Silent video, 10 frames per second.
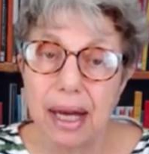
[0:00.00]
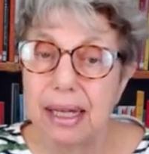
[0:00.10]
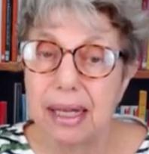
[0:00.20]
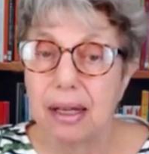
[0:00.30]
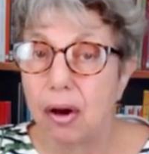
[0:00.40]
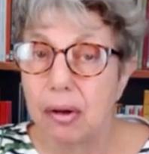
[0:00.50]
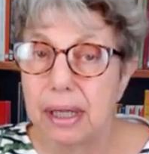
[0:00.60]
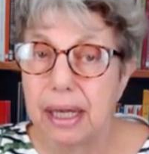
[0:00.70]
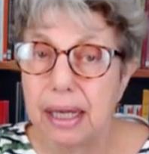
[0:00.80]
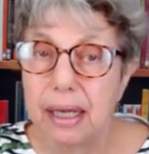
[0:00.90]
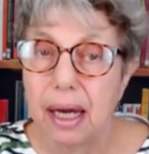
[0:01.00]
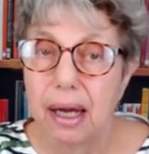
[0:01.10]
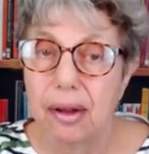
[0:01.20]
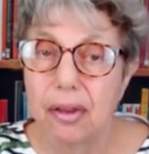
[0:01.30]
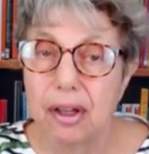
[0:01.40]
a colleague
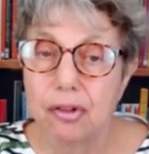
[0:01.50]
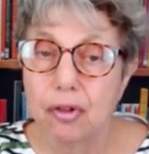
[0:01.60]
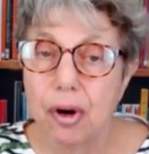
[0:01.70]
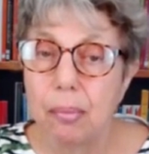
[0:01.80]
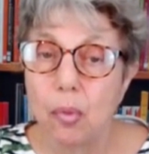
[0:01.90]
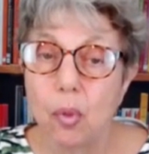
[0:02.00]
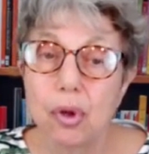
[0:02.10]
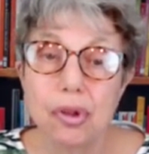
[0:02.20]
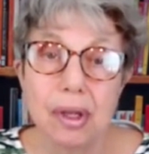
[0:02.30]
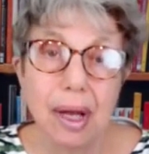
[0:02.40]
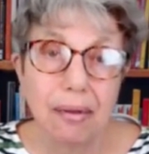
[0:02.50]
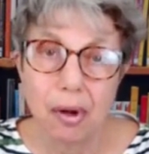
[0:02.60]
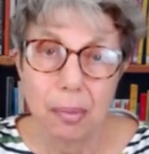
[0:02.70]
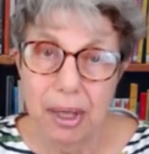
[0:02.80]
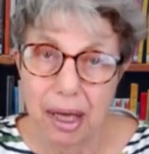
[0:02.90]
that Trump would
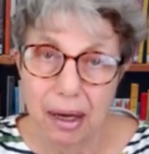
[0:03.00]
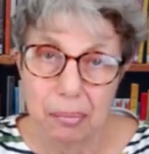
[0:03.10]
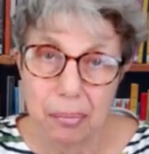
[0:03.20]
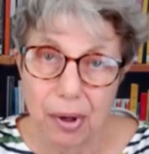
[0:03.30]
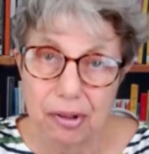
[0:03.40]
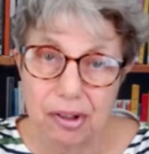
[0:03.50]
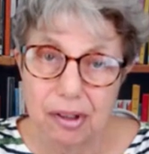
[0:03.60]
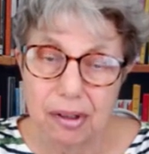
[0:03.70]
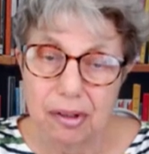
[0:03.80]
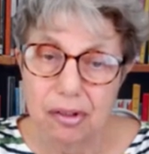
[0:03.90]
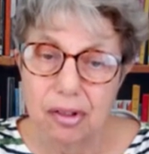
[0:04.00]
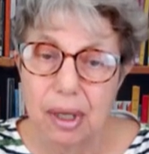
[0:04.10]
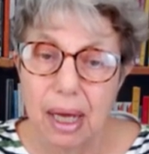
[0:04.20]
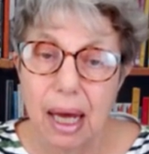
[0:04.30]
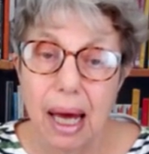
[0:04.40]
never become president.
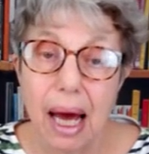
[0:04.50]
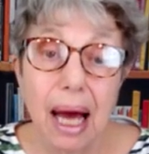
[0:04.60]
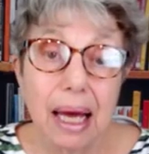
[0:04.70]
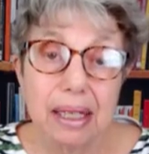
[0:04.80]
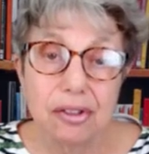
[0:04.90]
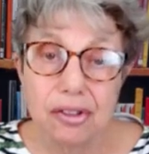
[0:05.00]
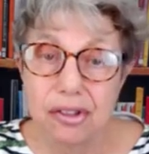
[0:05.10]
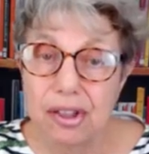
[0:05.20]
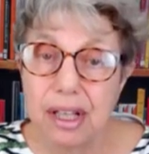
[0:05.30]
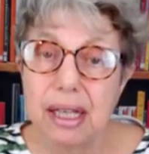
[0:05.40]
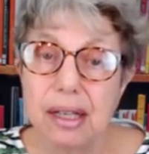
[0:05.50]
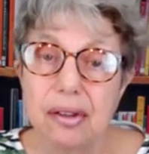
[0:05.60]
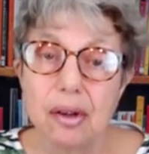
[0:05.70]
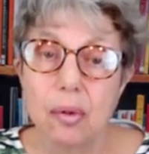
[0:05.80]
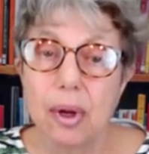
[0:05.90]
I see
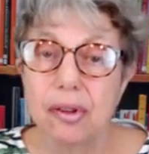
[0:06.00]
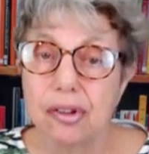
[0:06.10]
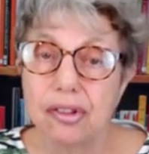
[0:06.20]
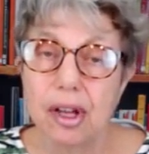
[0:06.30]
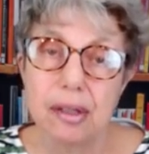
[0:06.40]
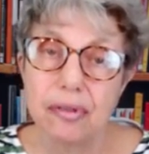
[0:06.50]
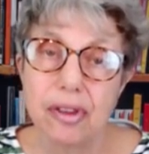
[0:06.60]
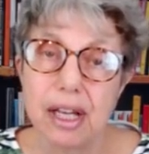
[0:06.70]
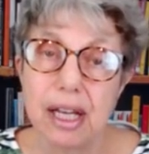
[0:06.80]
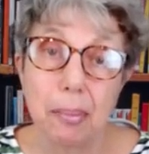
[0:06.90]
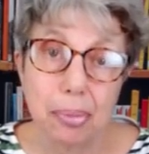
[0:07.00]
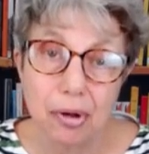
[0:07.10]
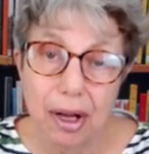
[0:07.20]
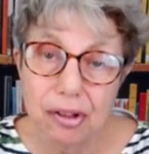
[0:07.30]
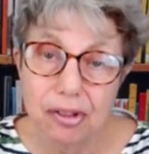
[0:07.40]
that when the son of the
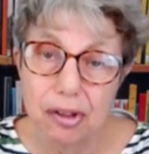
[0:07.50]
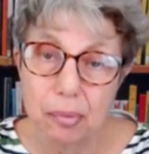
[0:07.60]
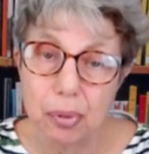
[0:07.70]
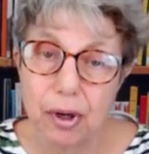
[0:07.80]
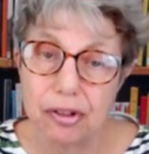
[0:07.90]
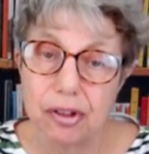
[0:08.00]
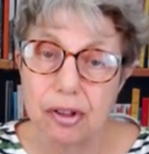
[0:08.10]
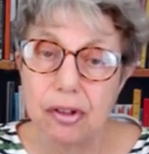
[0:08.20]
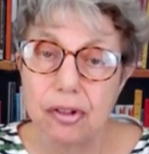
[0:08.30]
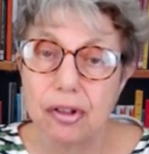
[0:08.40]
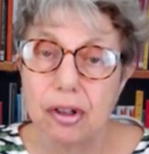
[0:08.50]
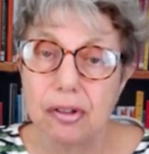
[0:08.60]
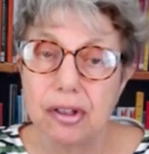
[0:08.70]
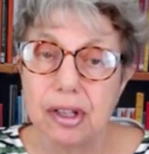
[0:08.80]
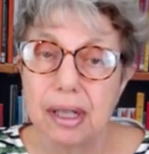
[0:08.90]
present president
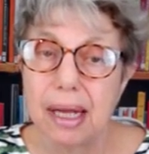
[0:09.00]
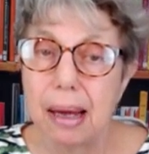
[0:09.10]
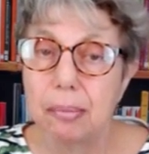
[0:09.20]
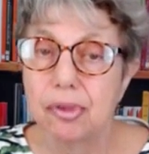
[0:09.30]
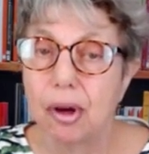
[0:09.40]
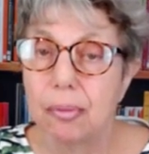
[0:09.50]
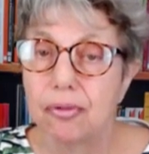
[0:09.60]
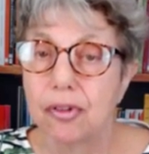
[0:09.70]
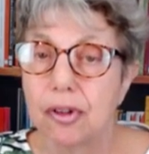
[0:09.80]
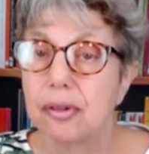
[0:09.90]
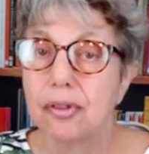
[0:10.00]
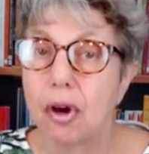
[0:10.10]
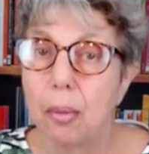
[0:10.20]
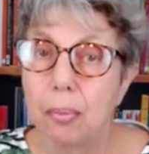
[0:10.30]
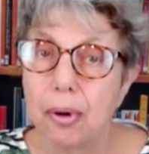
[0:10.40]
turned in a laptop full of
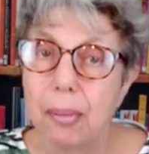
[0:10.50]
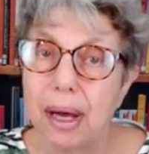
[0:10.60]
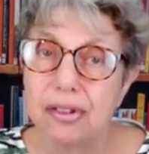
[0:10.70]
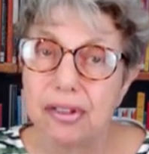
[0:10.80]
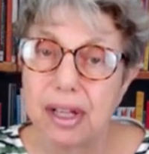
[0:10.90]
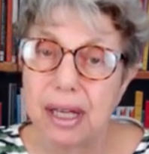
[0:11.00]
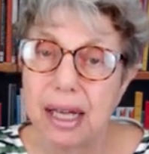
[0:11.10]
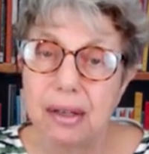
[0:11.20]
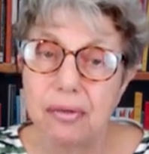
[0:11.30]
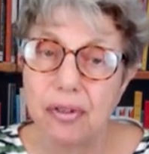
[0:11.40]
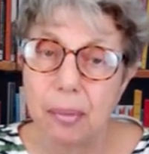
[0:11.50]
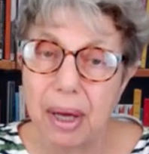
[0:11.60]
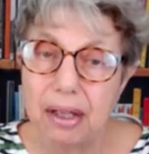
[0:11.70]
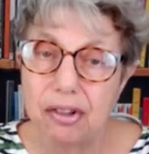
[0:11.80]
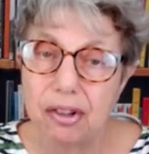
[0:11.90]
compromising
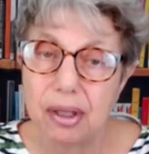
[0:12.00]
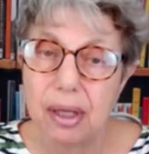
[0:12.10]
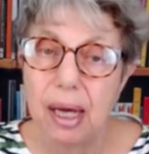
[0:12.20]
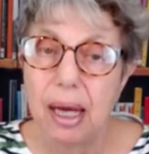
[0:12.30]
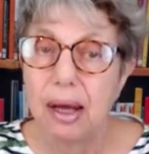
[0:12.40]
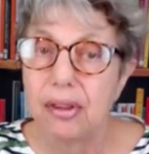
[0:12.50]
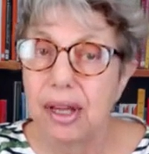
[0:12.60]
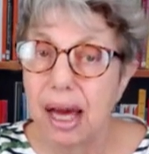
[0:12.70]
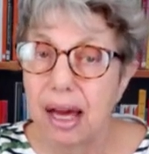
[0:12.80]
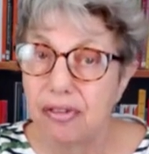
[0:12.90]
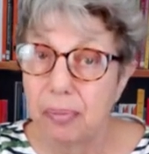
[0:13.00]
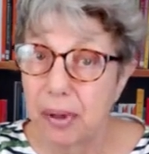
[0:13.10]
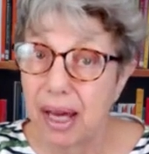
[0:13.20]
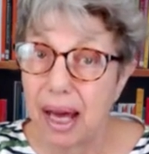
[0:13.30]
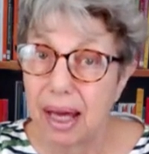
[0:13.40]
information, the
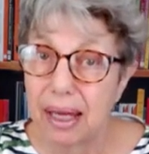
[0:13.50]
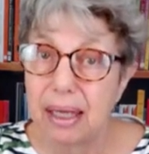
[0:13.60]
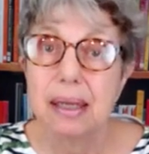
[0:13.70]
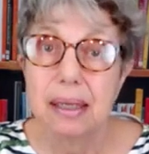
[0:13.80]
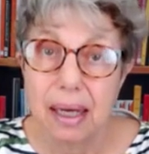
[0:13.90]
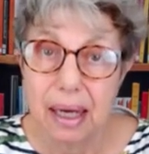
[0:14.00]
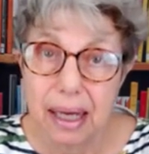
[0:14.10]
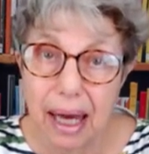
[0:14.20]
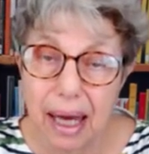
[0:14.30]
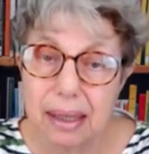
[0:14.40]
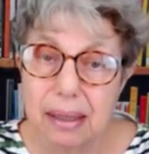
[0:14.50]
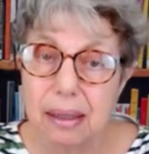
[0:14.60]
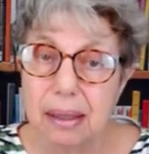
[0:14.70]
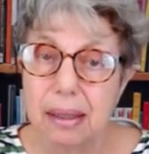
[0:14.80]
FBI, again,